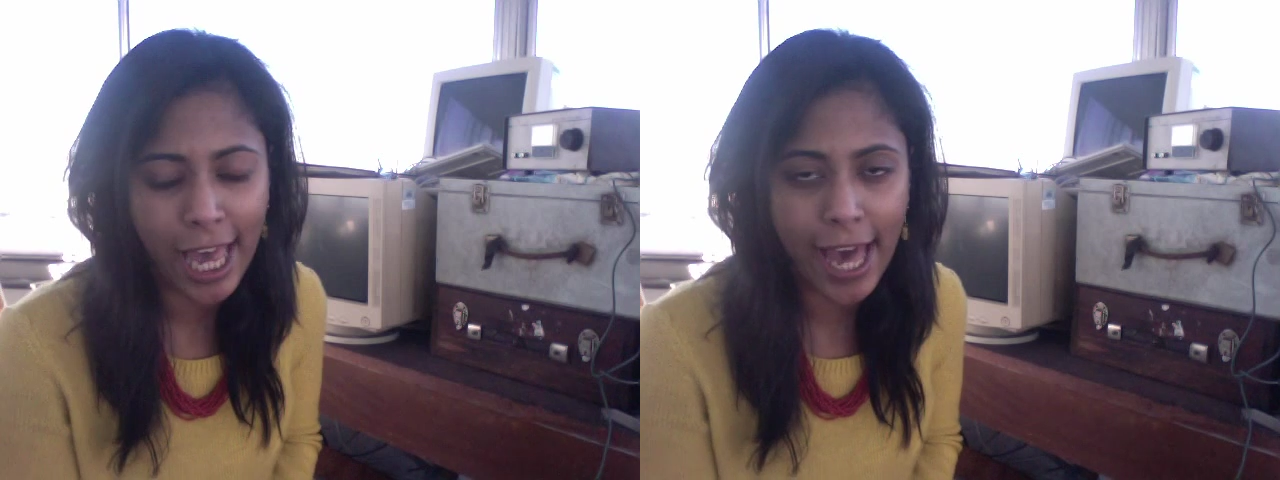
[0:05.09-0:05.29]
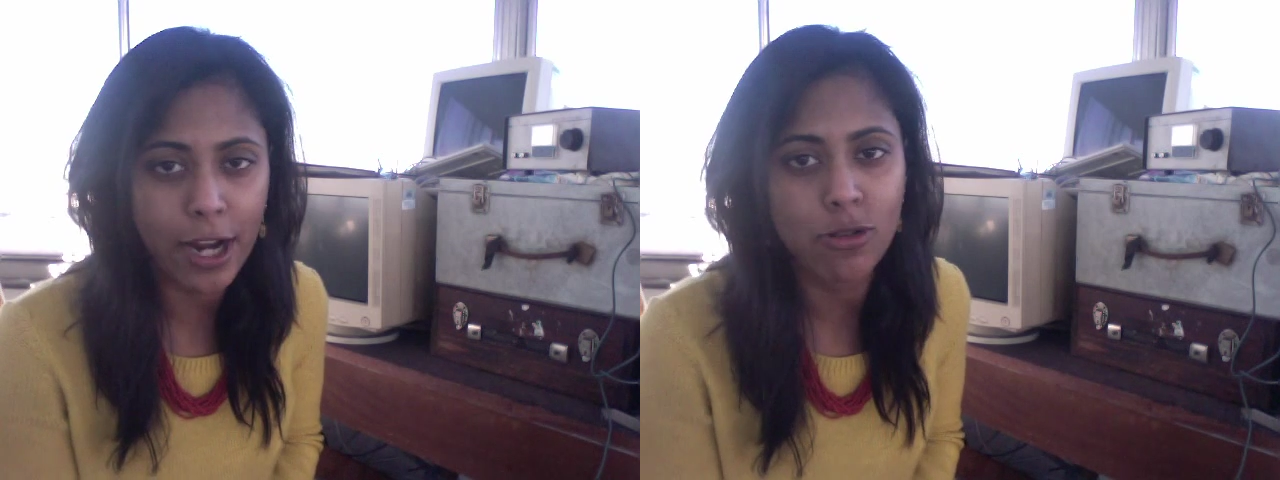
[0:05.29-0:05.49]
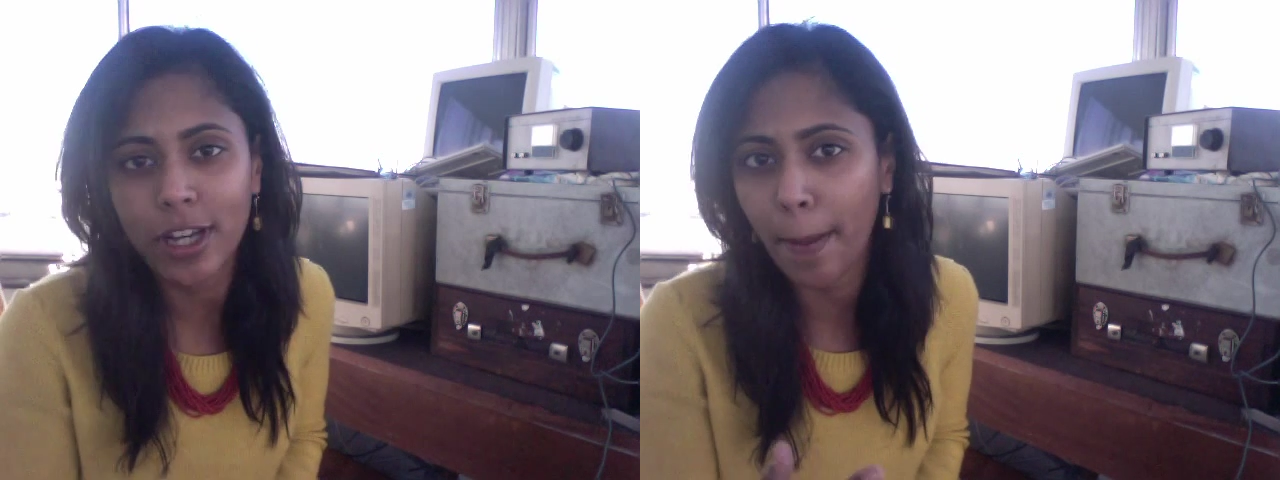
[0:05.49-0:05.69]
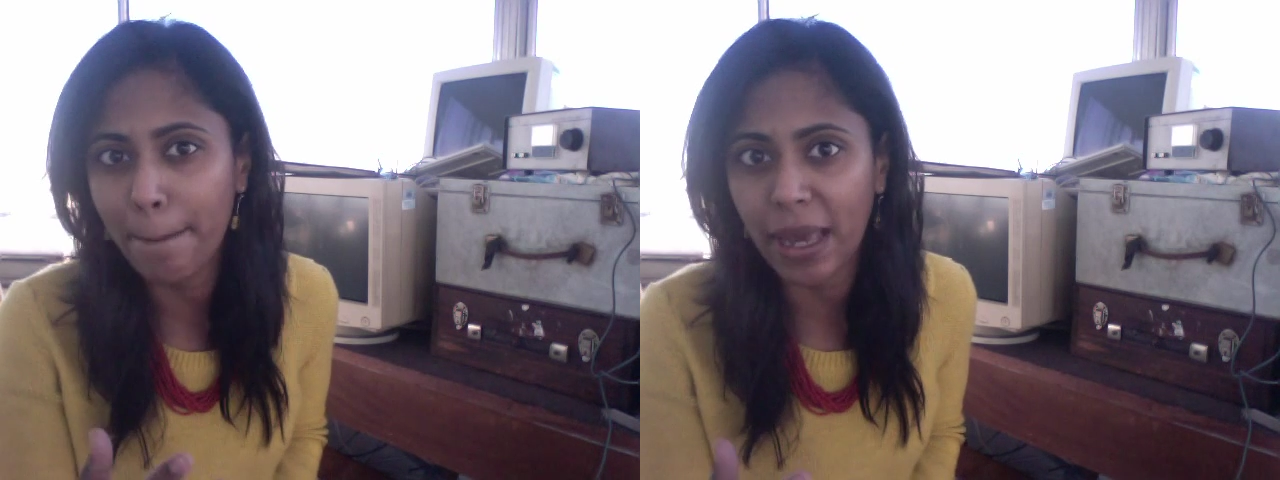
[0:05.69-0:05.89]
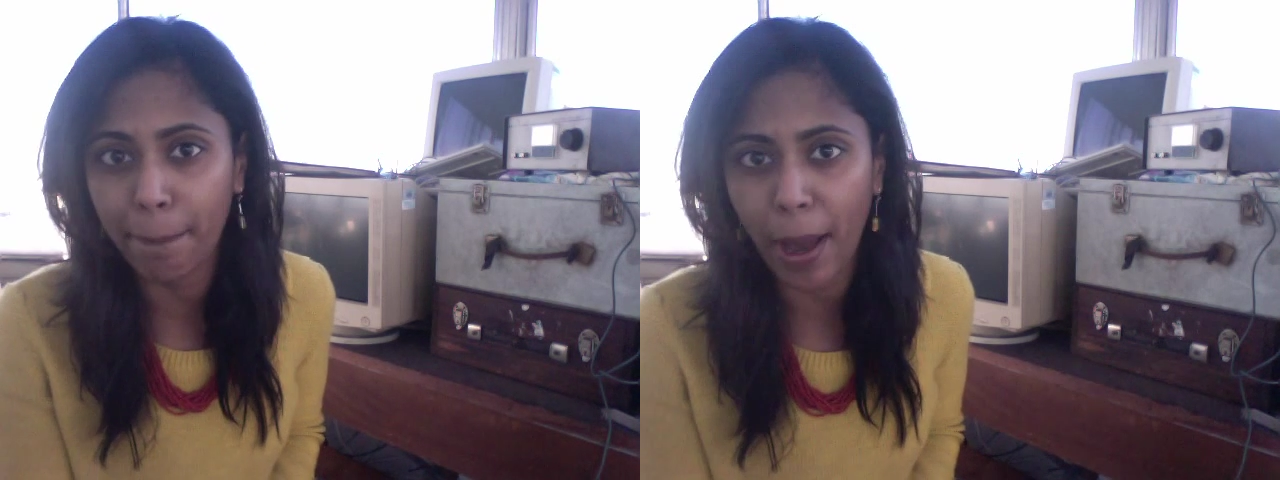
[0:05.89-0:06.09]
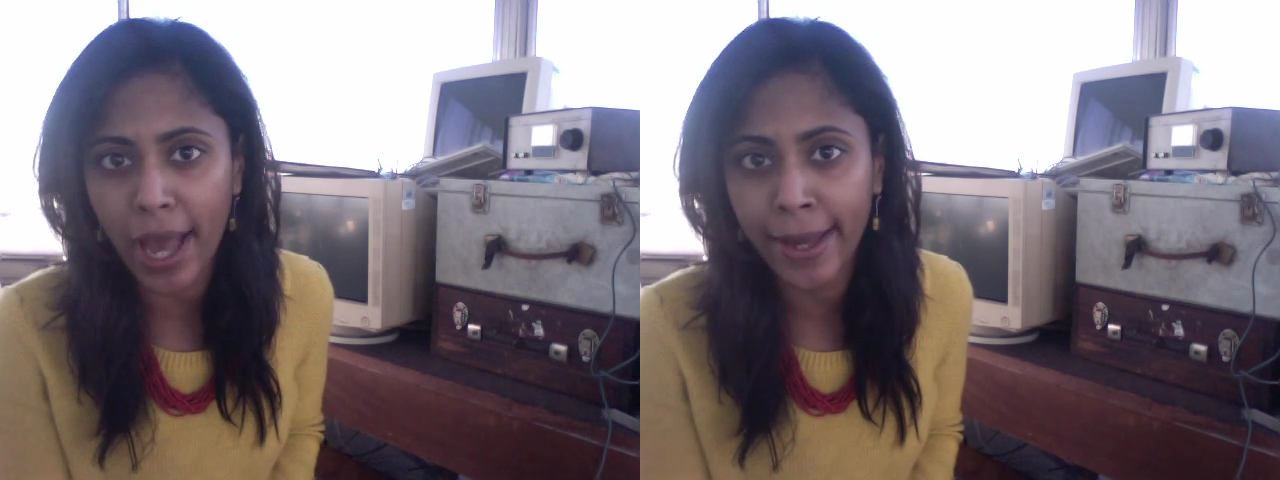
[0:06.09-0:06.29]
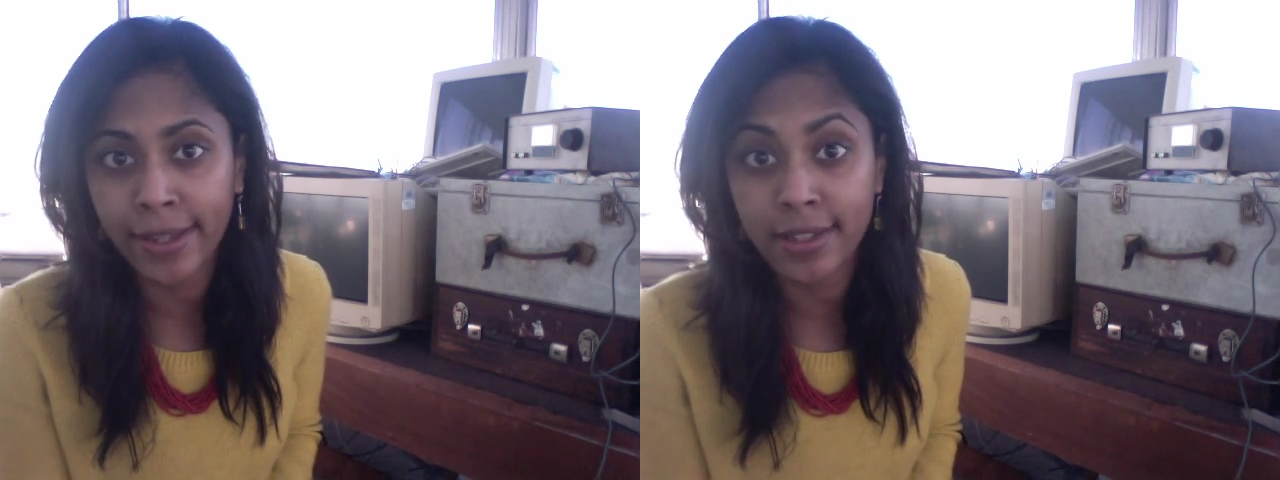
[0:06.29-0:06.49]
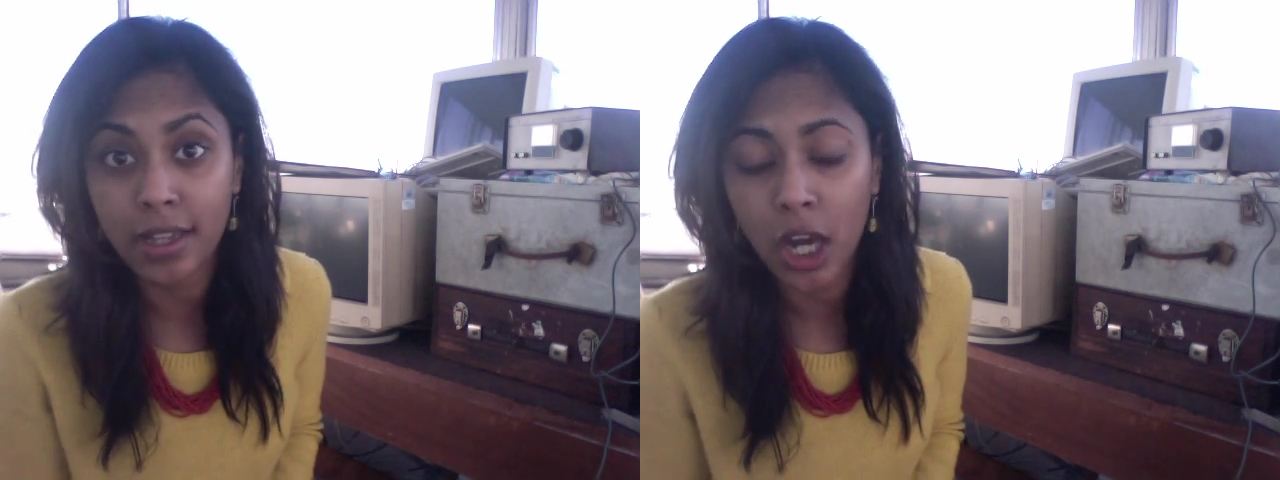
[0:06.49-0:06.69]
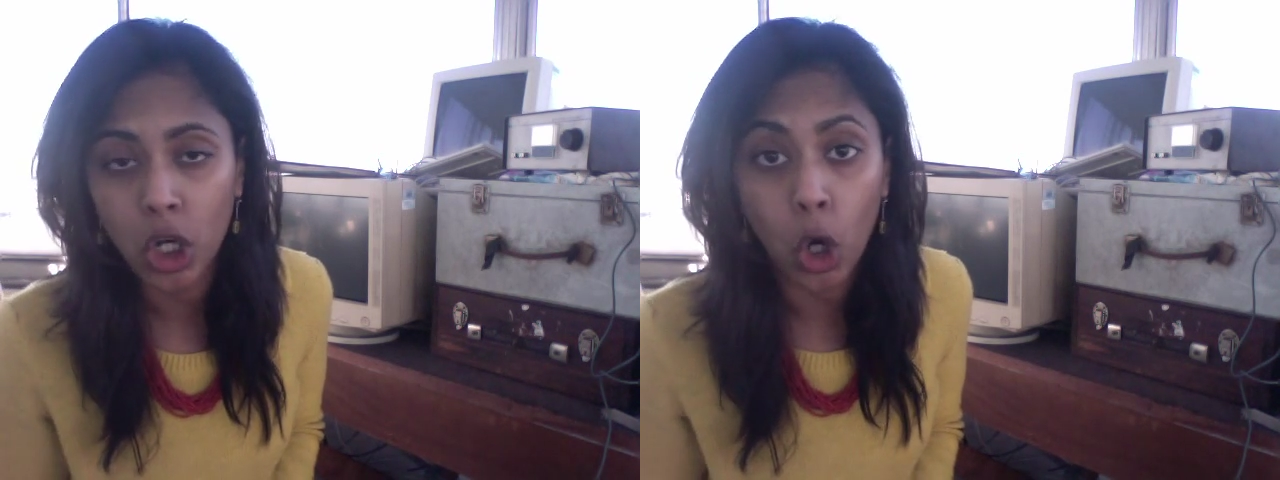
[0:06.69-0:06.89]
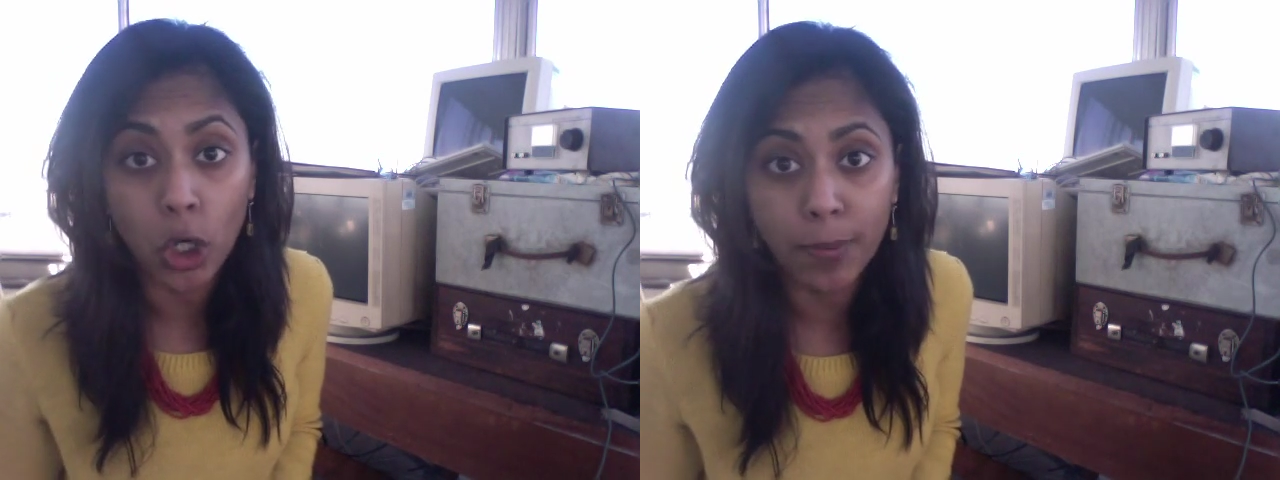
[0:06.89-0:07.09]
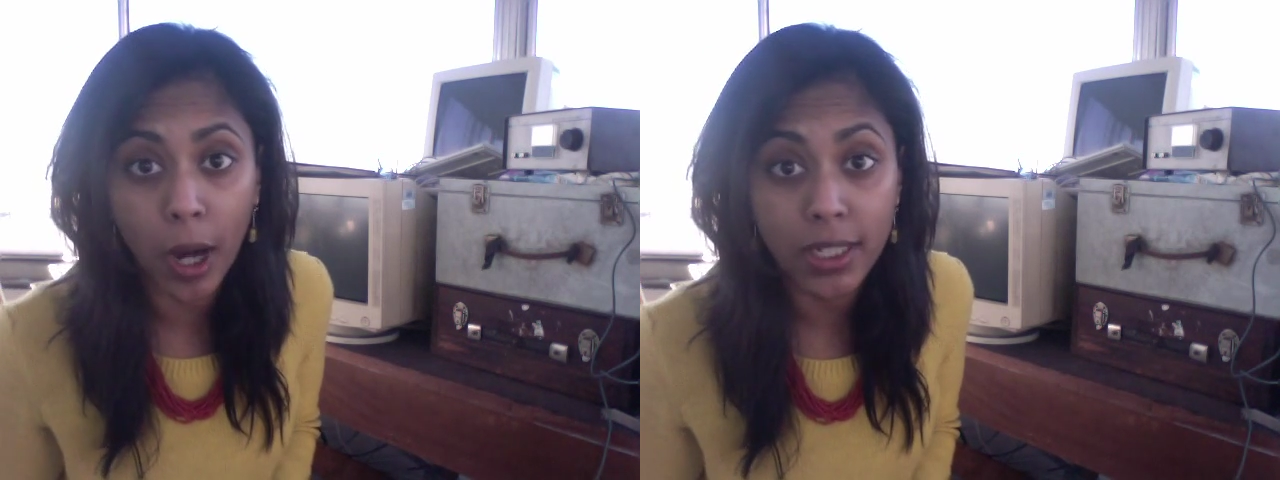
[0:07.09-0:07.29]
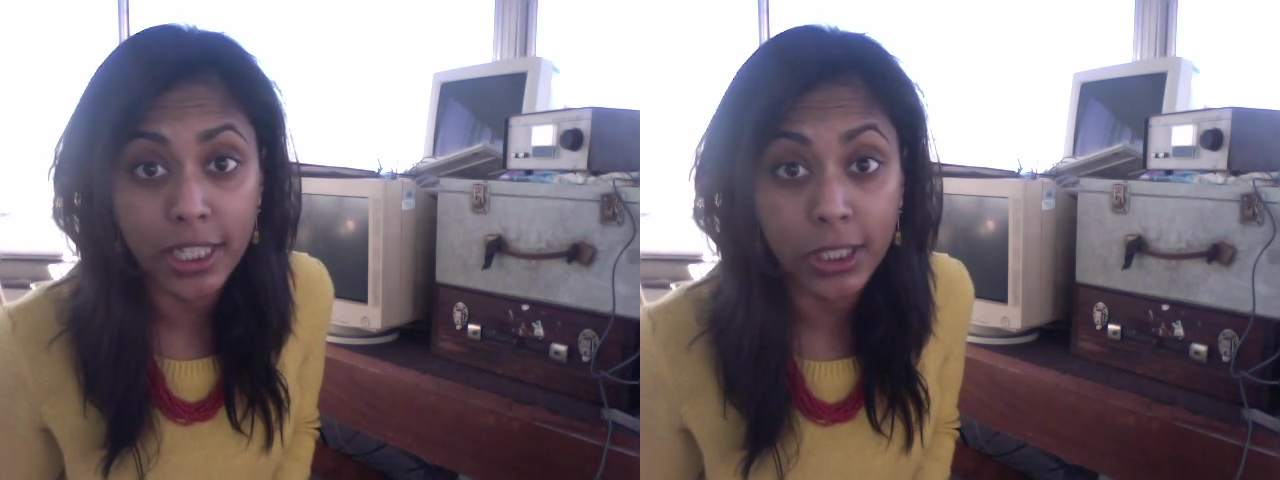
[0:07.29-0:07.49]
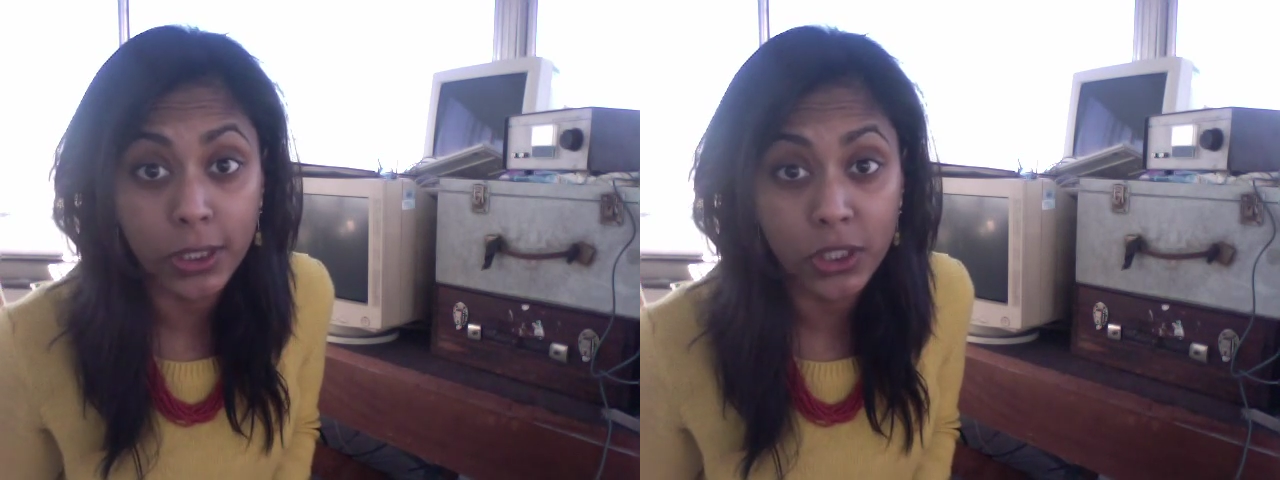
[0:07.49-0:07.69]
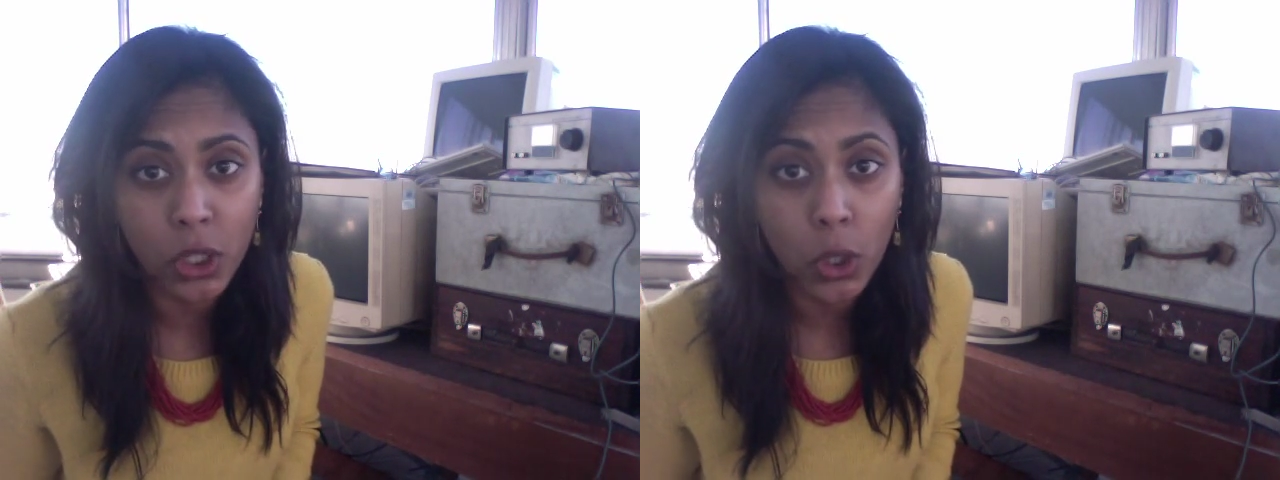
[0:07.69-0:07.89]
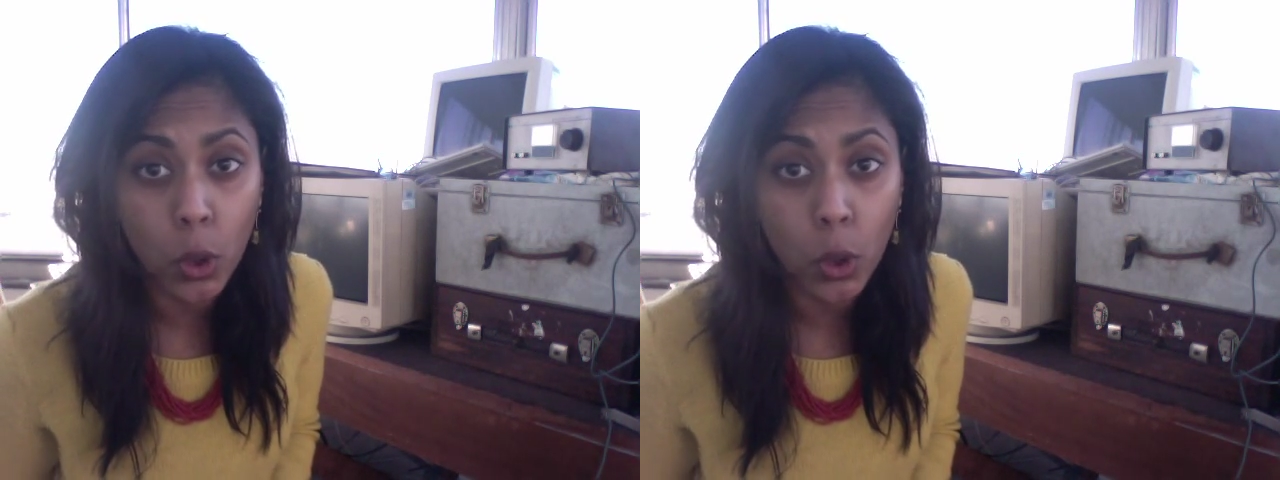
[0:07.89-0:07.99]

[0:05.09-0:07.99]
I don't look at big bangs, God particles,